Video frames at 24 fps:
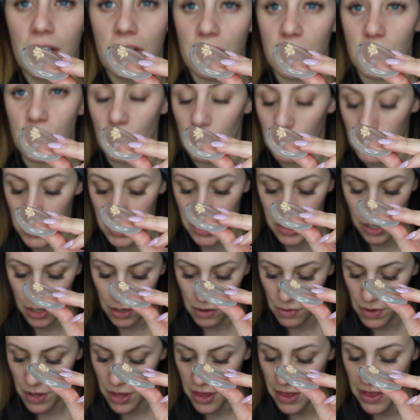So we'll
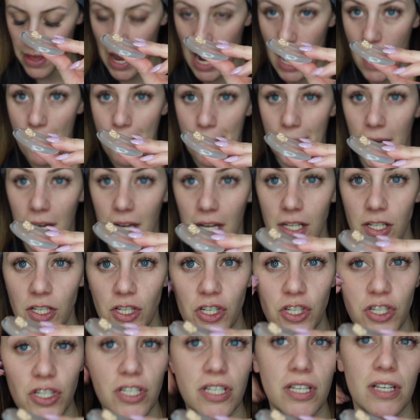start with that
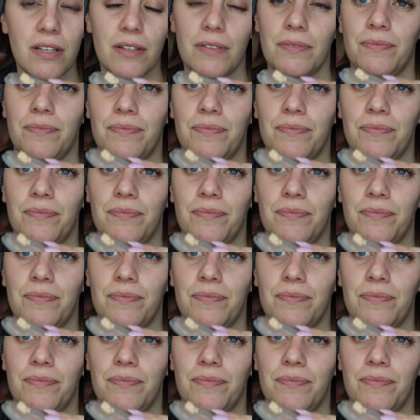much